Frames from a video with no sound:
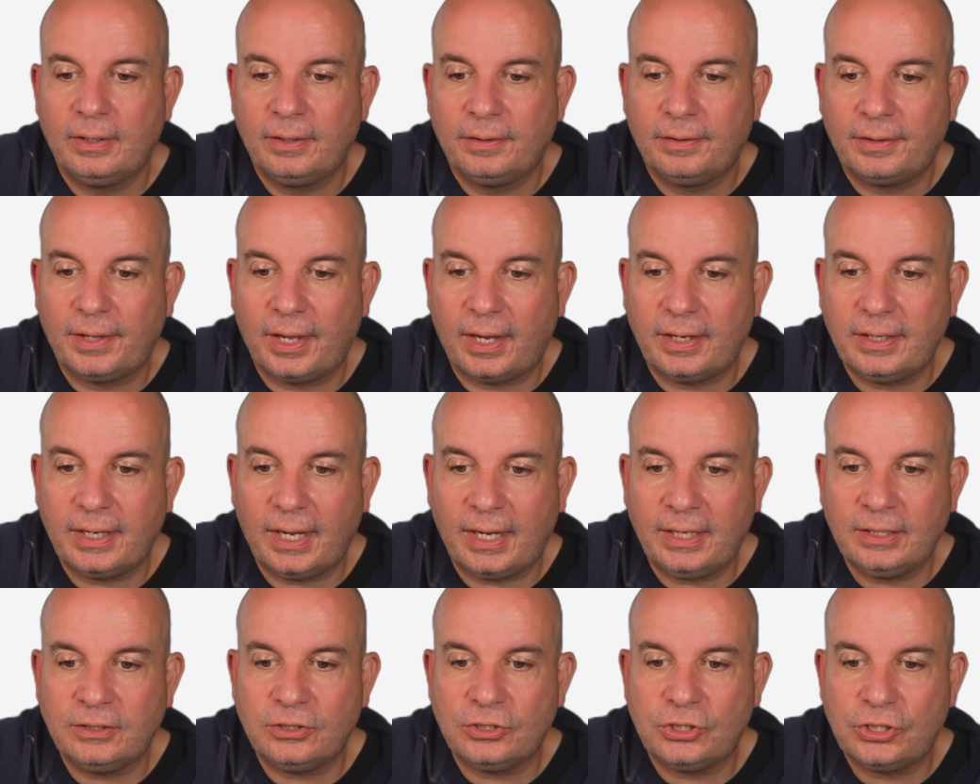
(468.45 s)
Then
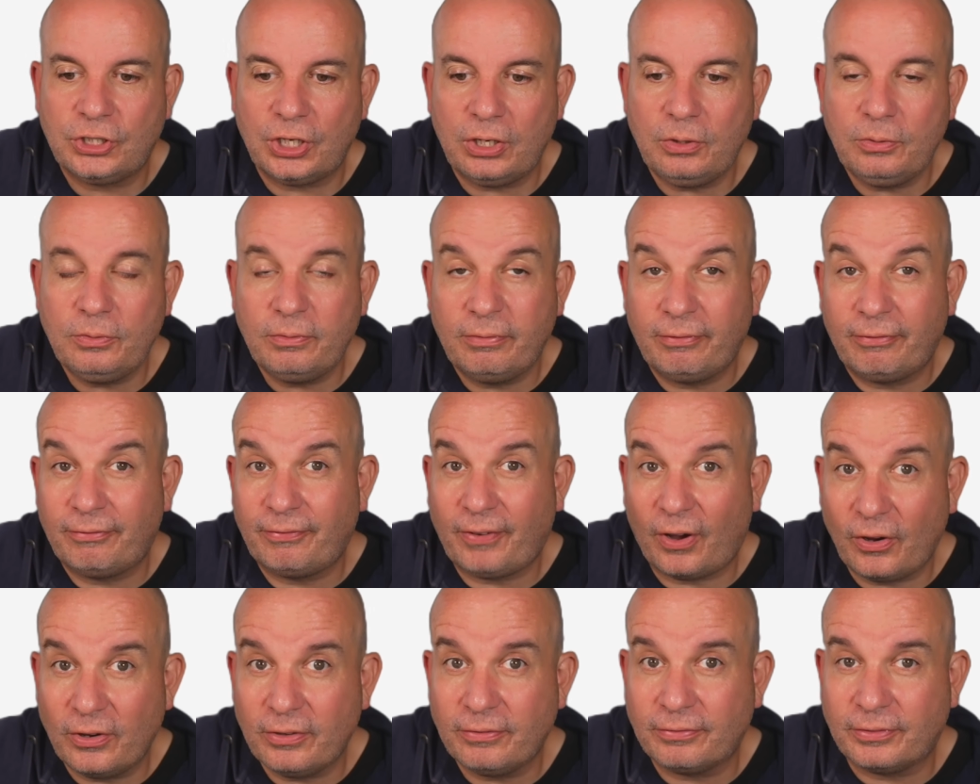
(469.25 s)
in June,
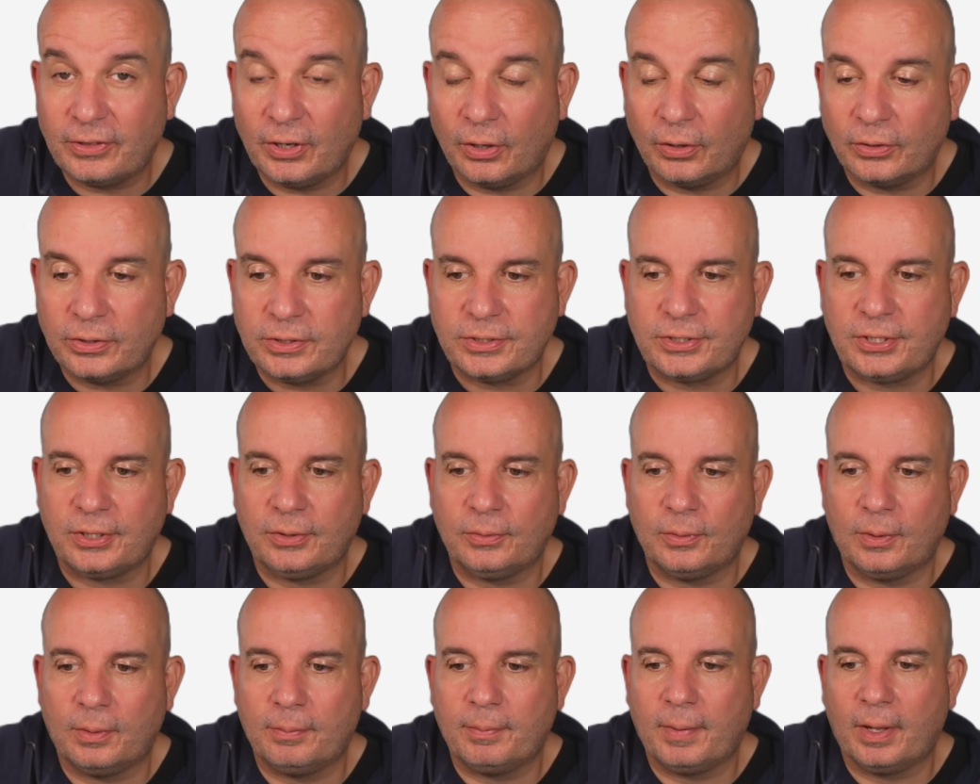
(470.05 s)

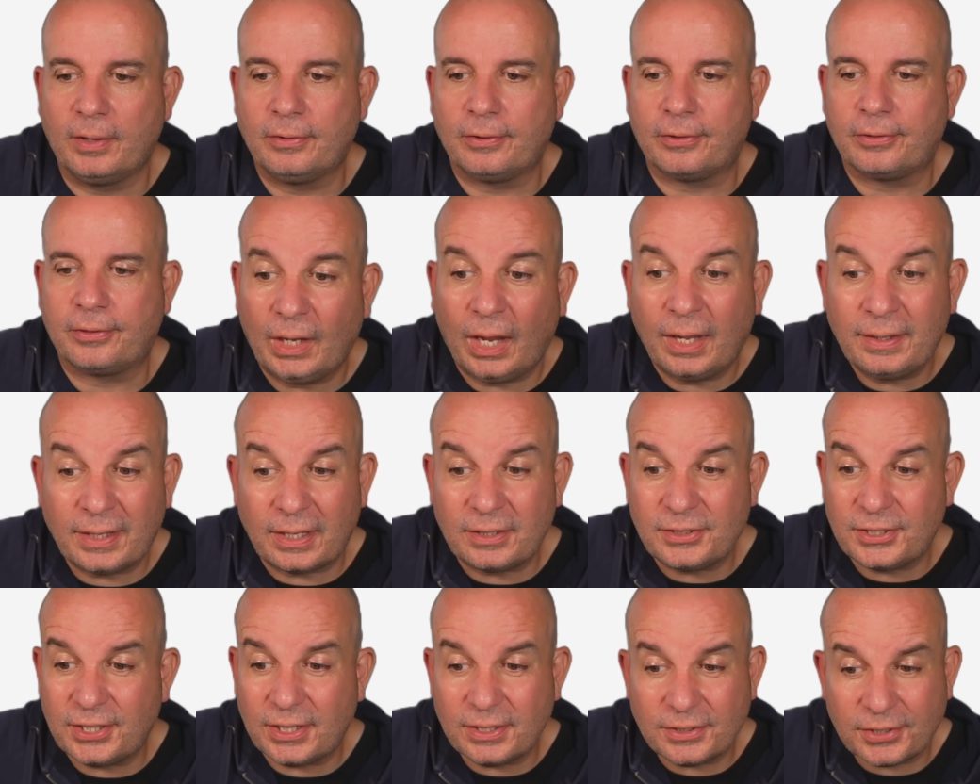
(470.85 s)
592 a month. And then
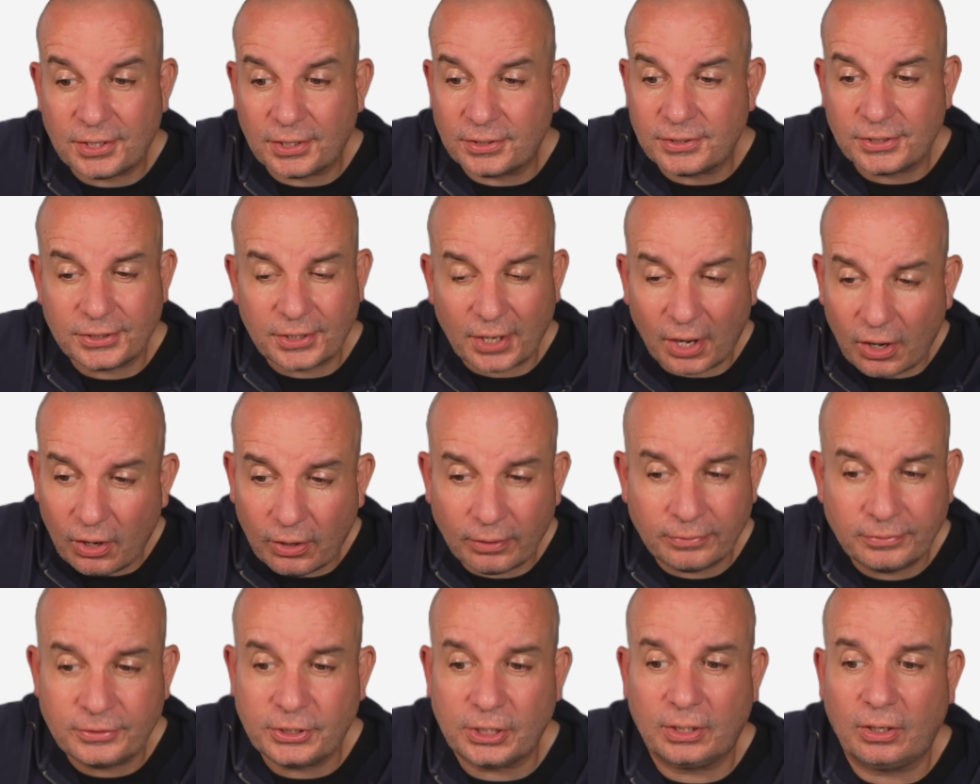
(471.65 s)
since the start
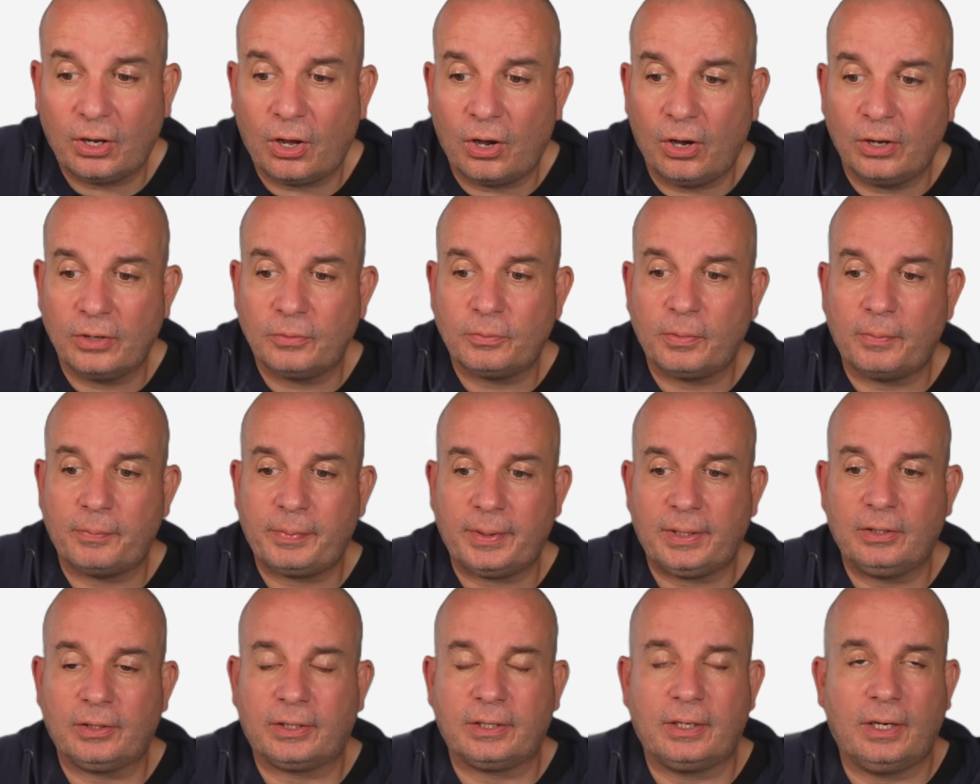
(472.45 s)
of July, we've
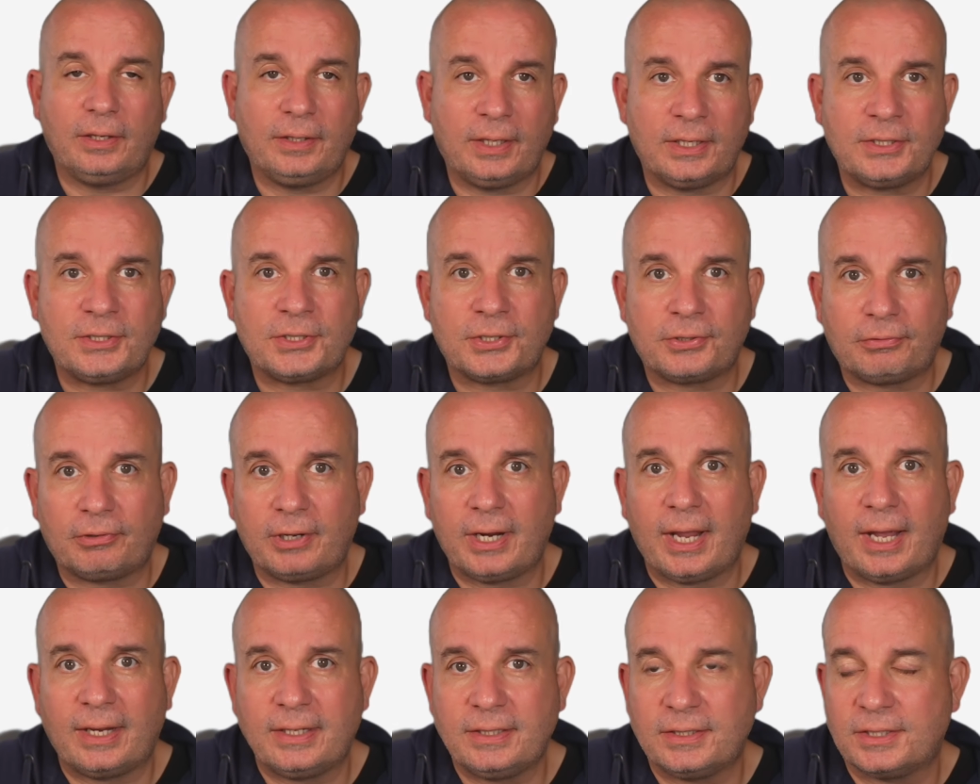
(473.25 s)
been looking at this
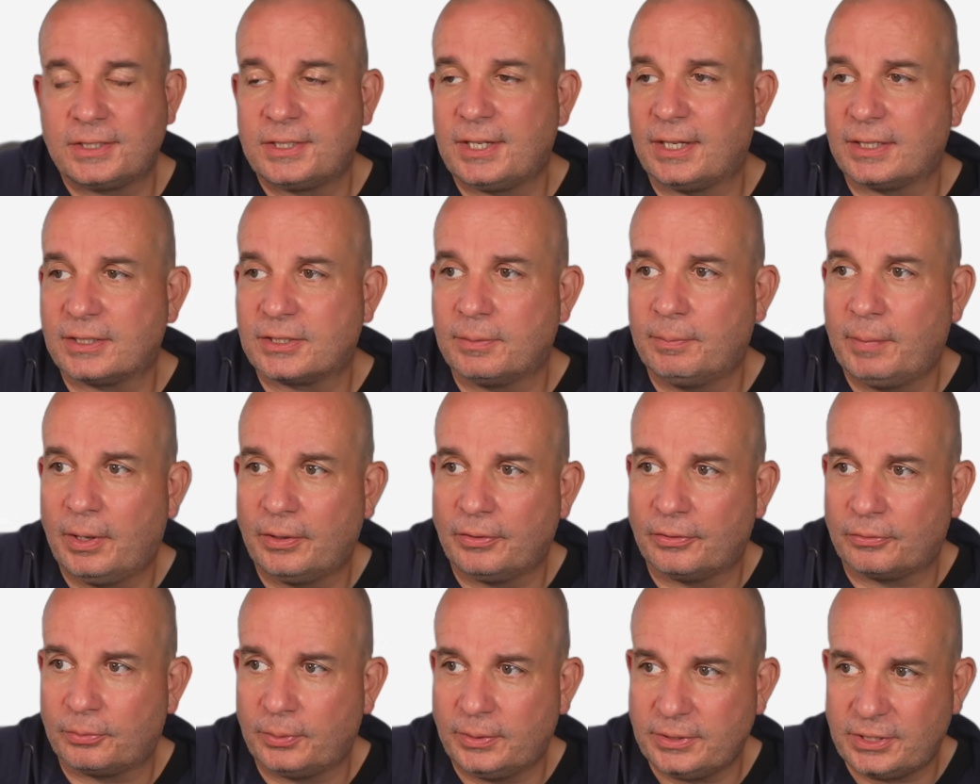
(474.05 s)
386 a
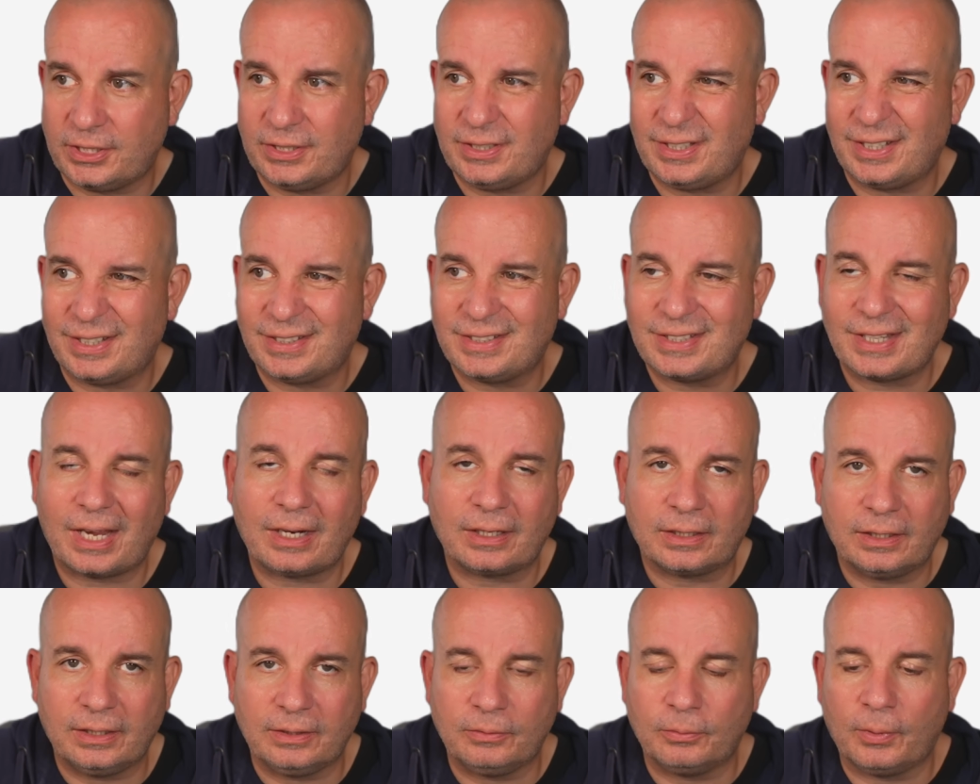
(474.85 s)
month, which is
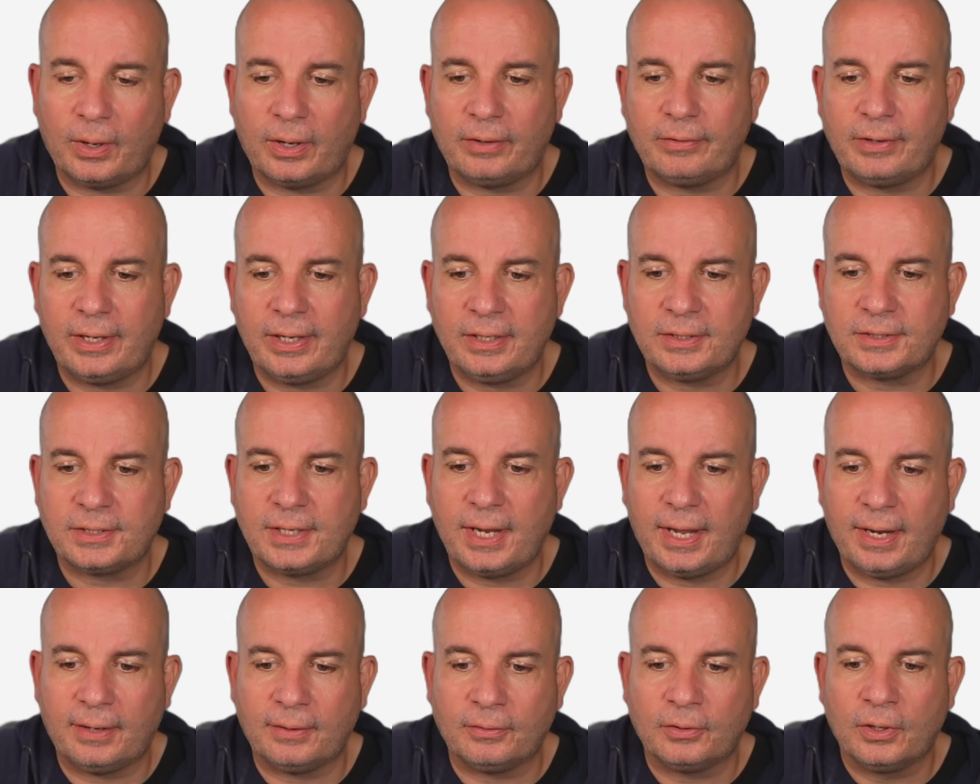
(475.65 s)
exactly where it is
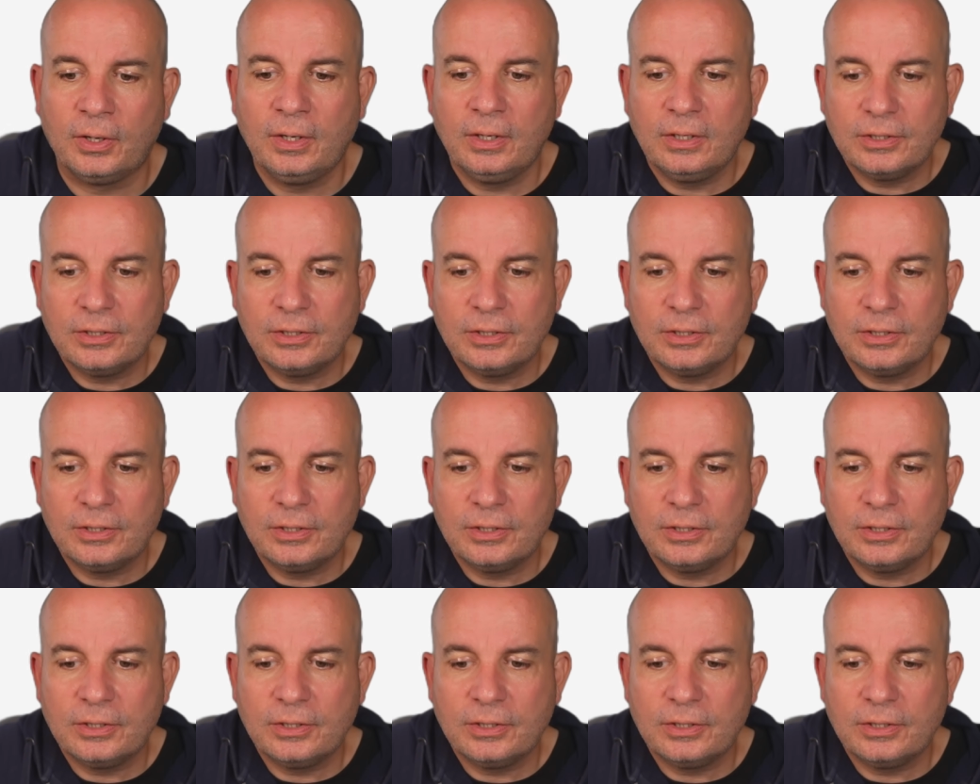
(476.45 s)
now.